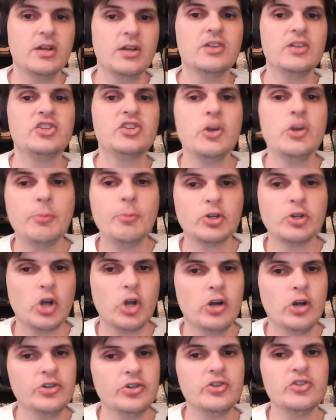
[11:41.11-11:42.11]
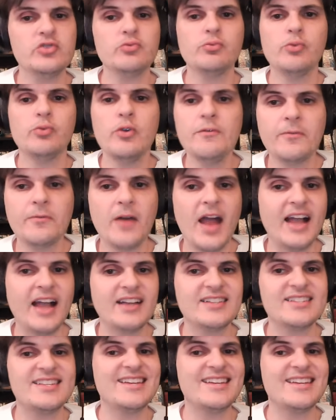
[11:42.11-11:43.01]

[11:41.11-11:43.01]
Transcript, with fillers: Superchargers, roof racks,